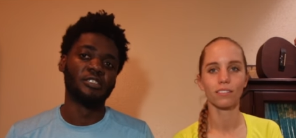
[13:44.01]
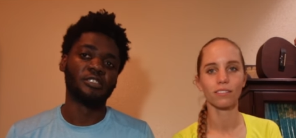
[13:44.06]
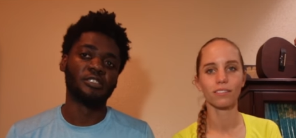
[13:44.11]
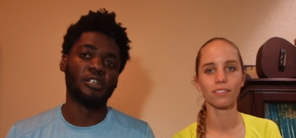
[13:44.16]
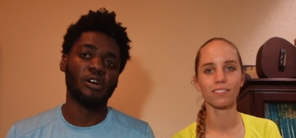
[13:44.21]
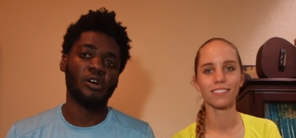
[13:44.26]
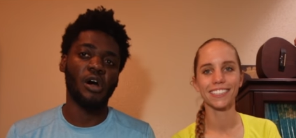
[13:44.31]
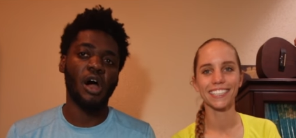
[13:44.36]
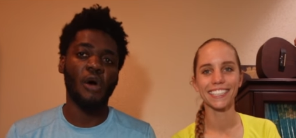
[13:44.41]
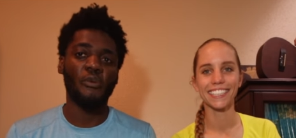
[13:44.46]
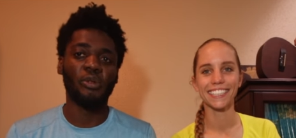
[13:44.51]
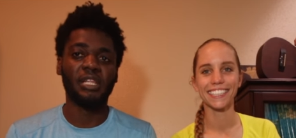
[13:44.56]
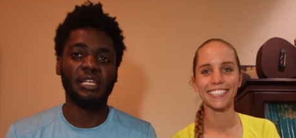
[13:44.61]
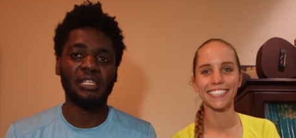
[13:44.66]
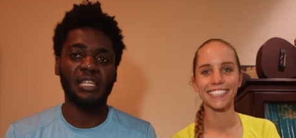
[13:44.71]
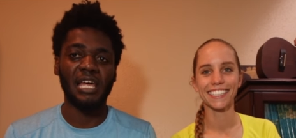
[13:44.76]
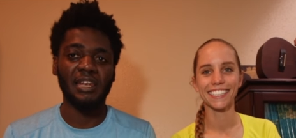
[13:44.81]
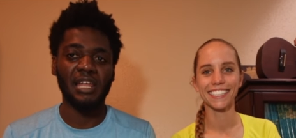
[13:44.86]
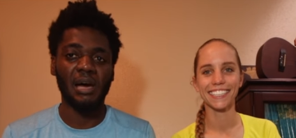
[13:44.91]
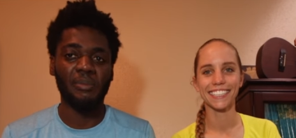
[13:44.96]
Speaker 1: So I will
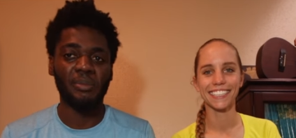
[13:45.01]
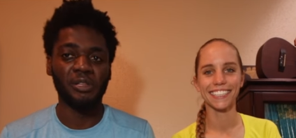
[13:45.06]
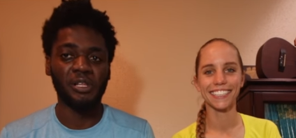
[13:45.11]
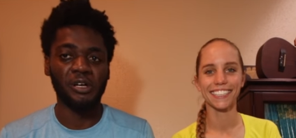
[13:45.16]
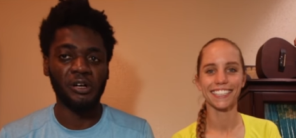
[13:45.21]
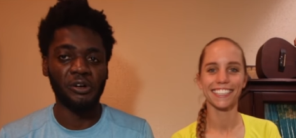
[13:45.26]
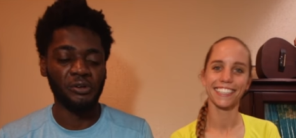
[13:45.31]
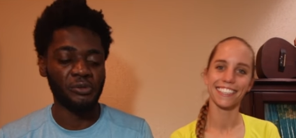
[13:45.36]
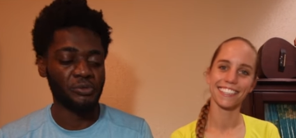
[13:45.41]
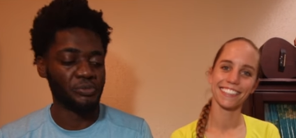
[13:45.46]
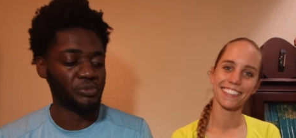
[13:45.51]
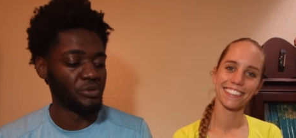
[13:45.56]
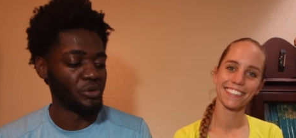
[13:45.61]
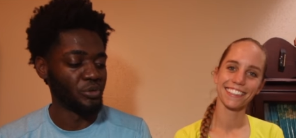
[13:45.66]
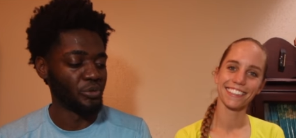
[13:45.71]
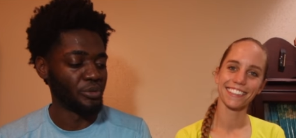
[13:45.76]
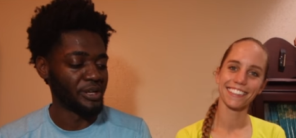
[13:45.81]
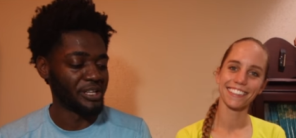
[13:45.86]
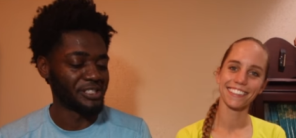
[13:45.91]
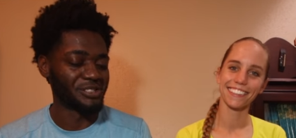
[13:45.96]
link that down below
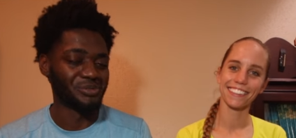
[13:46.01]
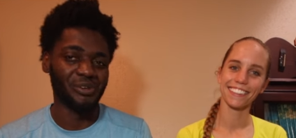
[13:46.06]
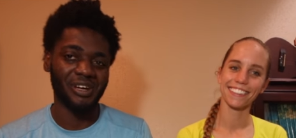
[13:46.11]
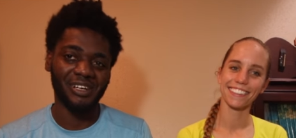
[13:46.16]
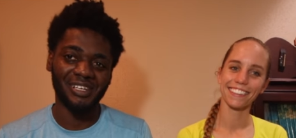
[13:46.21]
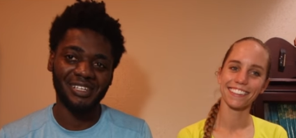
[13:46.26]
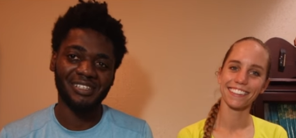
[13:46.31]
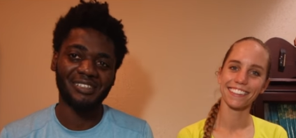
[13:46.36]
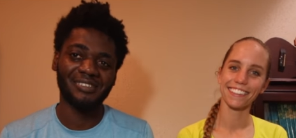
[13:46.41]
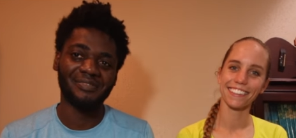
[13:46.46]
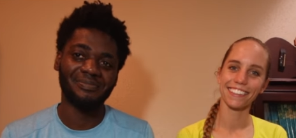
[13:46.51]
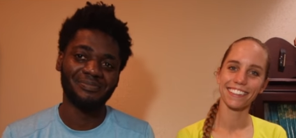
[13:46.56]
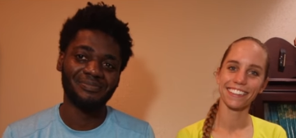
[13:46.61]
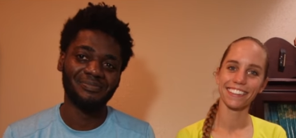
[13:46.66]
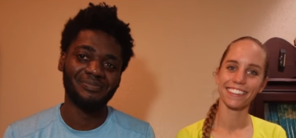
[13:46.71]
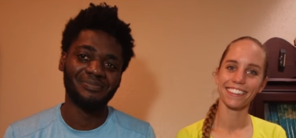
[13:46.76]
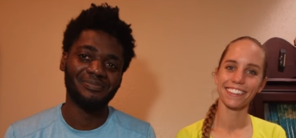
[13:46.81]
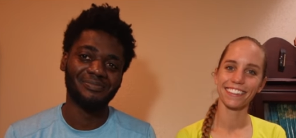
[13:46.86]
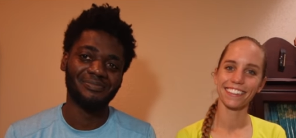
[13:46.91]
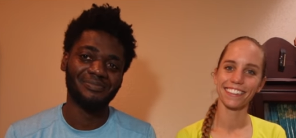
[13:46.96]
when it's ready.
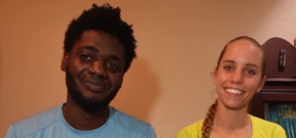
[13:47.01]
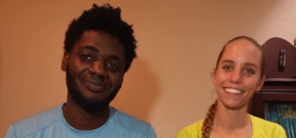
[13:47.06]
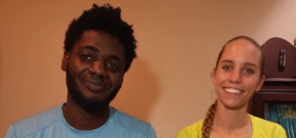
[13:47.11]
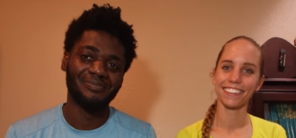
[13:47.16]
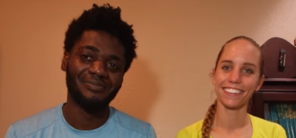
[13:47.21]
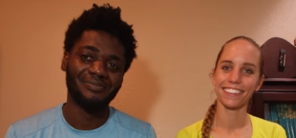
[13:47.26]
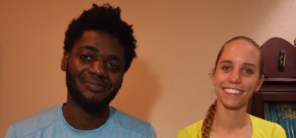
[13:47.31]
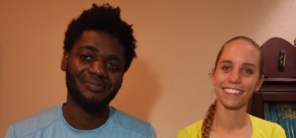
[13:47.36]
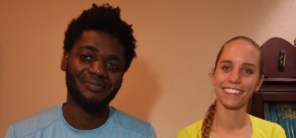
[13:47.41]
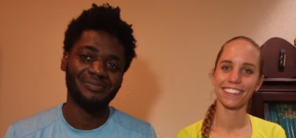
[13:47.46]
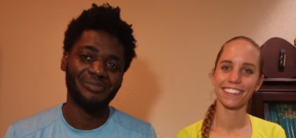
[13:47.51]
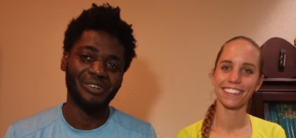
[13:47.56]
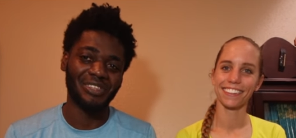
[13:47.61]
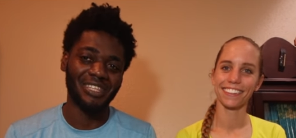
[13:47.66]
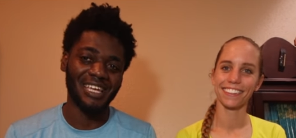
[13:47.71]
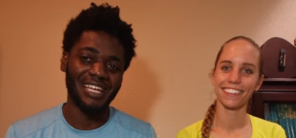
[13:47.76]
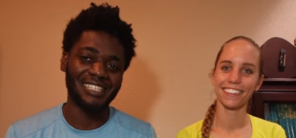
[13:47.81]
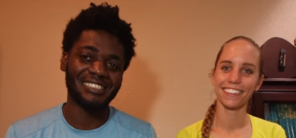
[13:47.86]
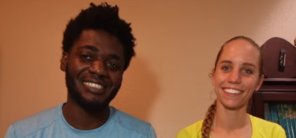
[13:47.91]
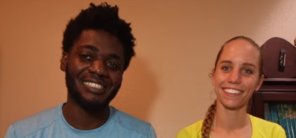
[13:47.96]

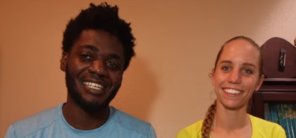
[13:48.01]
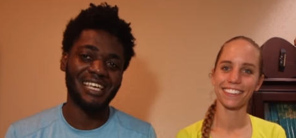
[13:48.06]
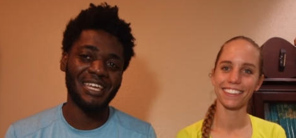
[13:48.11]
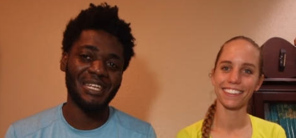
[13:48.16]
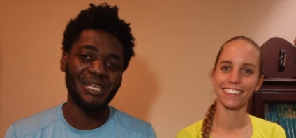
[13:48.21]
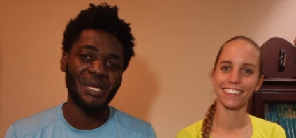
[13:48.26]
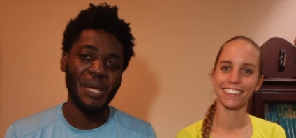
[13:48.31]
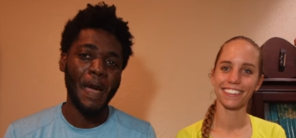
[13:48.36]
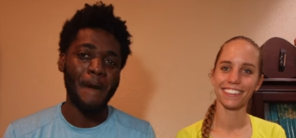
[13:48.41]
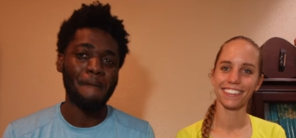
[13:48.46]
With that said,